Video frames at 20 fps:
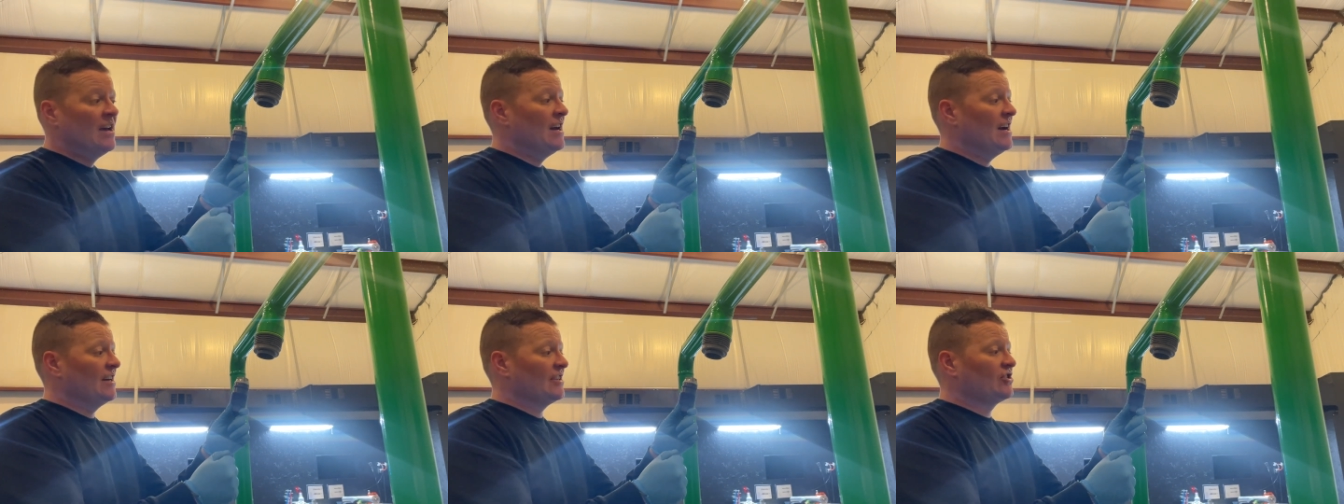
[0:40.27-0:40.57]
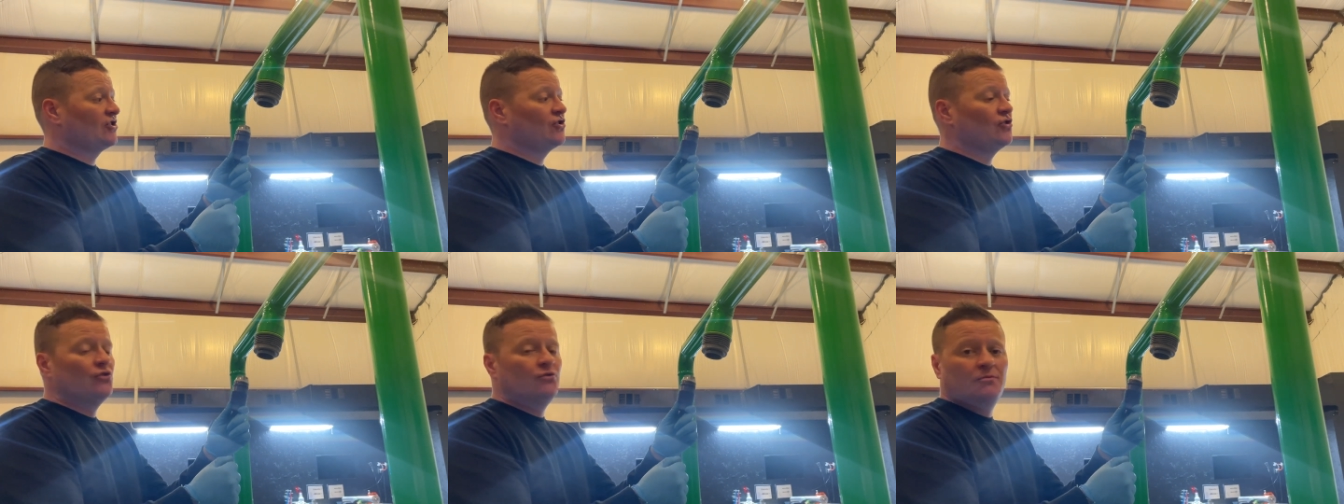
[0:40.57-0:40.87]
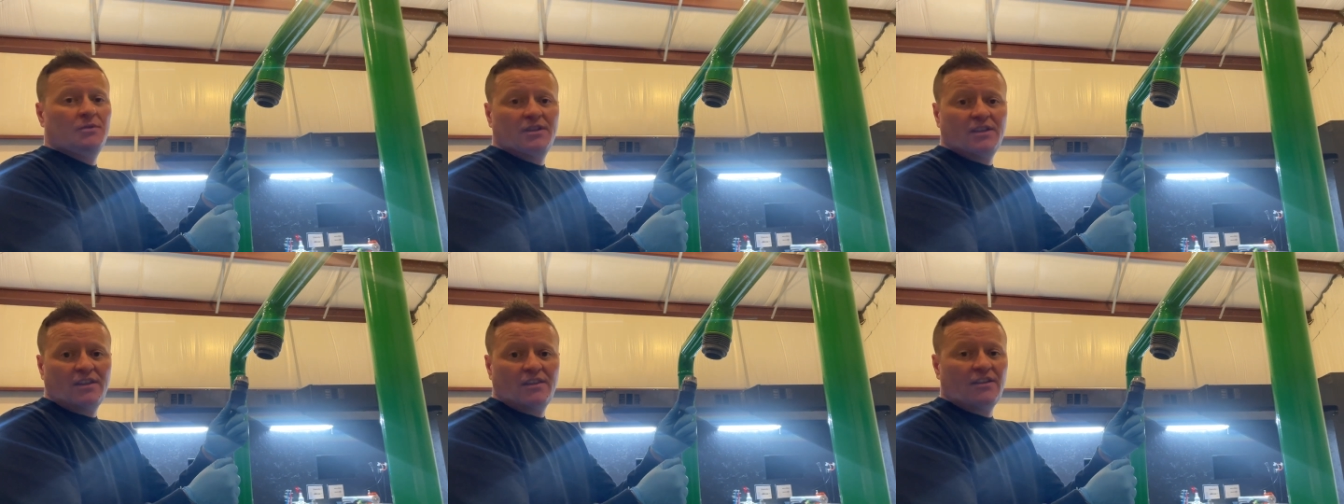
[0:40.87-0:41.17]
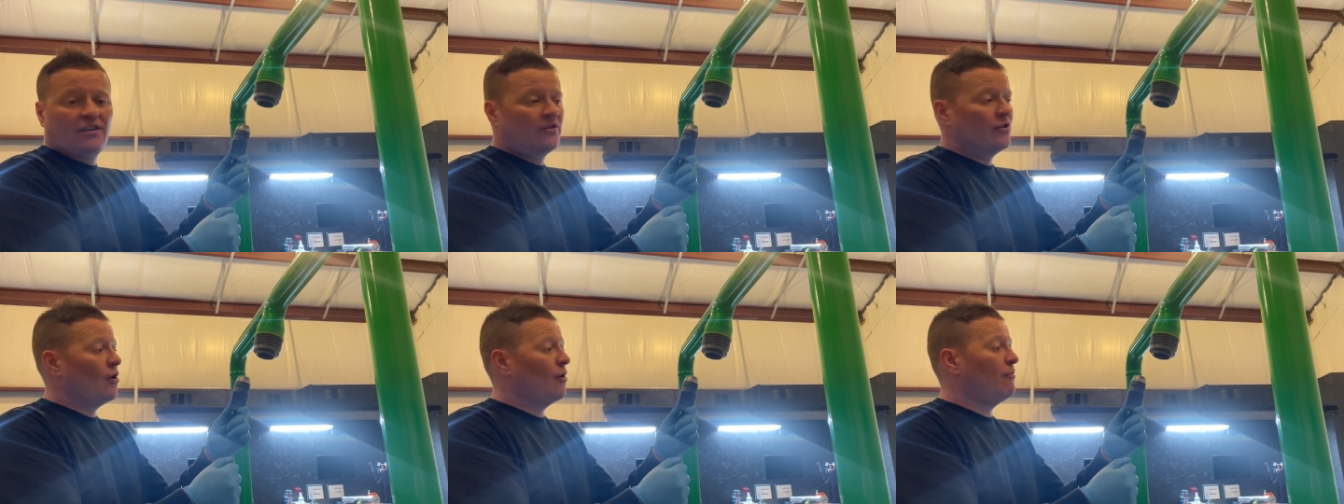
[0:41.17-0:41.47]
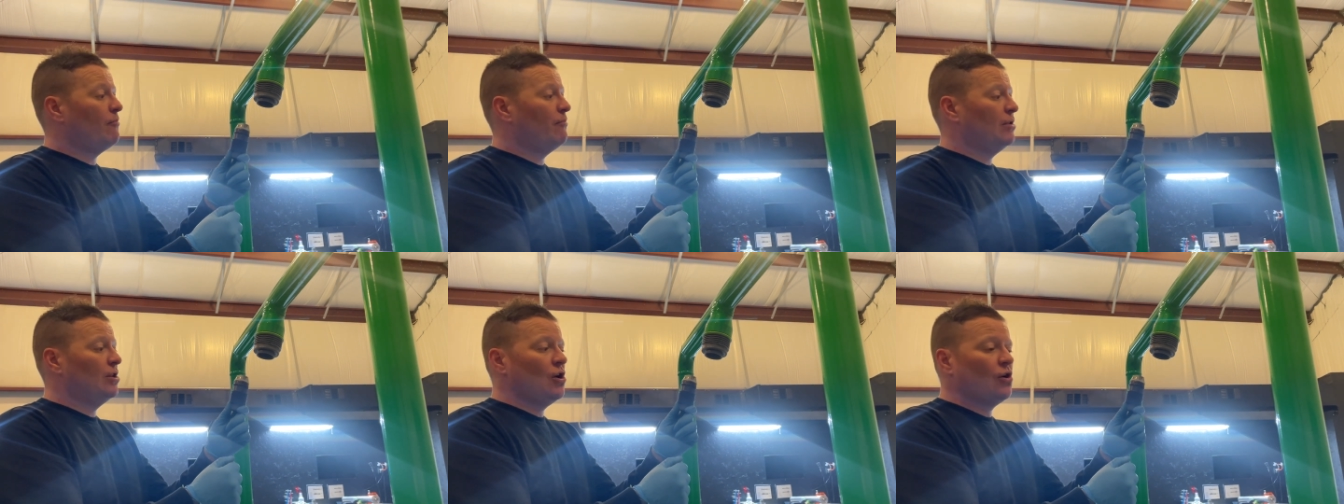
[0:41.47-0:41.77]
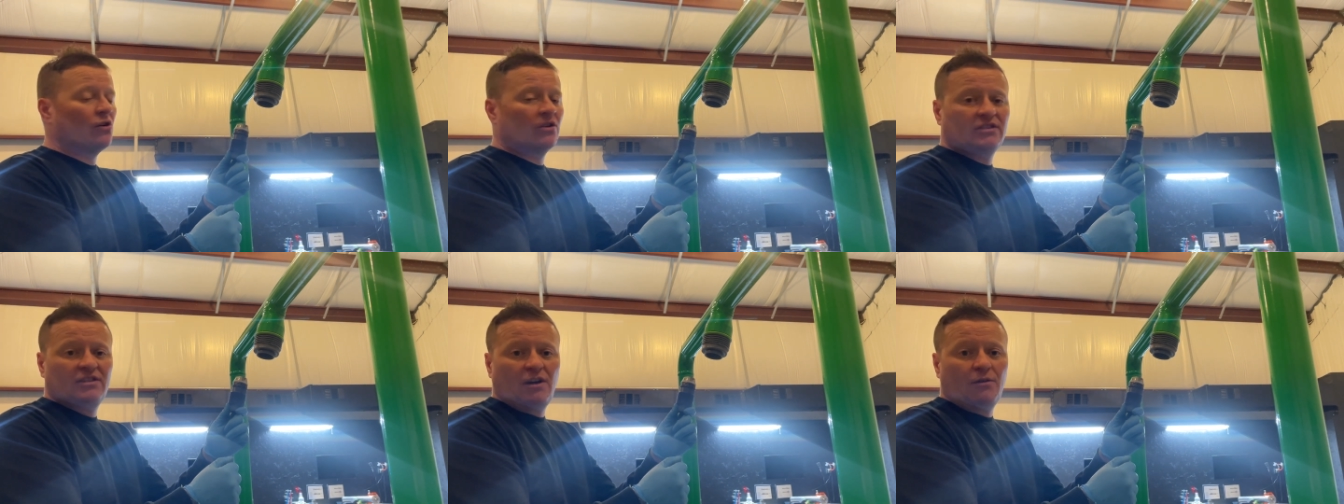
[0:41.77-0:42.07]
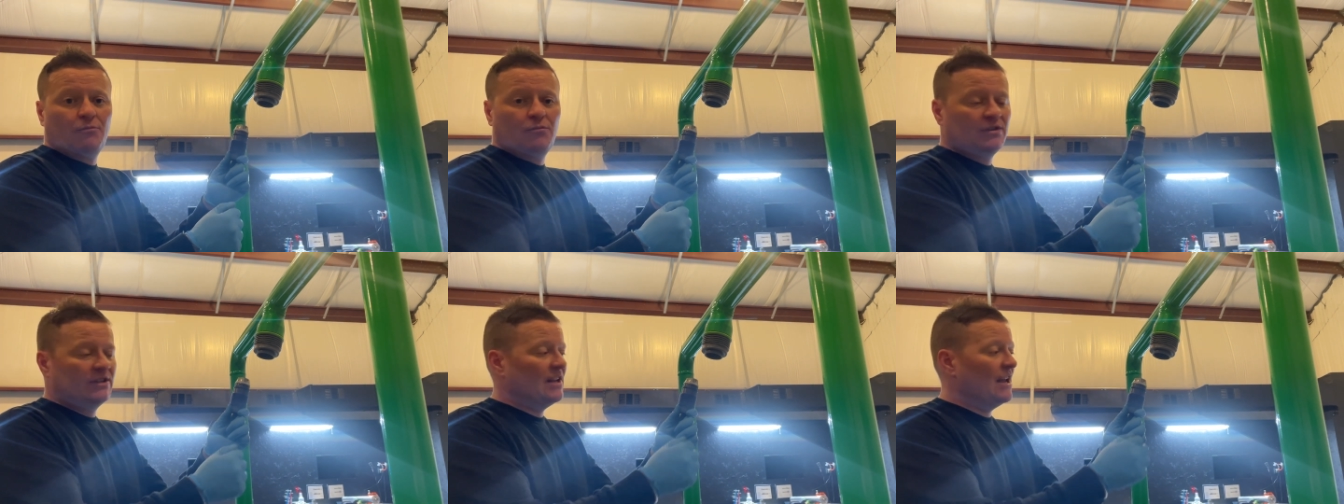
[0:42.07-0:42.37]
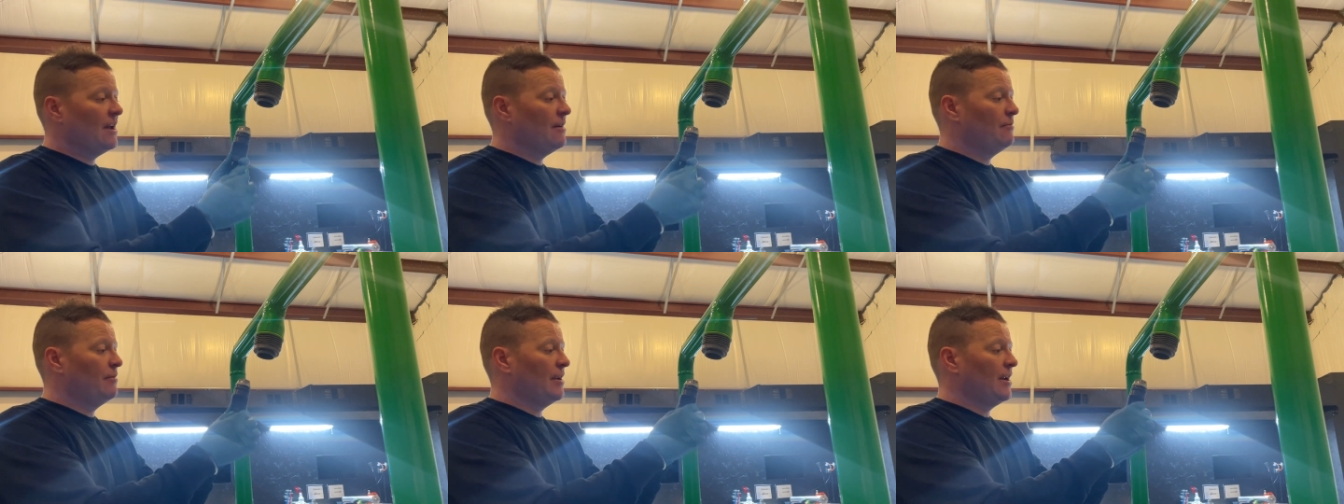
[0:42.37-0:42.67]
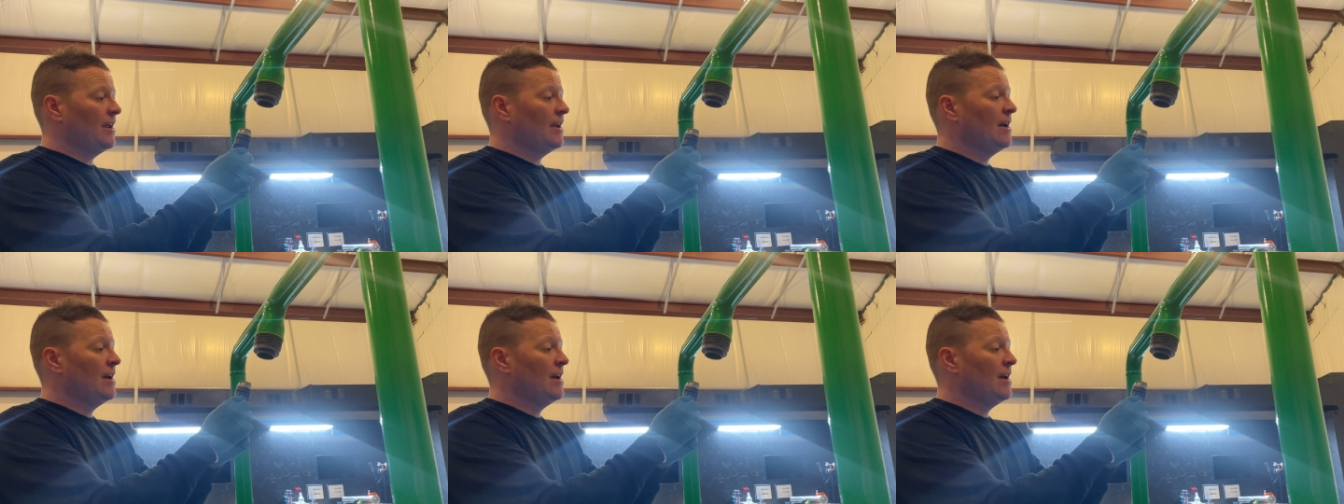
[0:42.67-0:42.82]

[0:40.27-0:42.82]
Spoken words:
assuming that they're not blocked up with debris.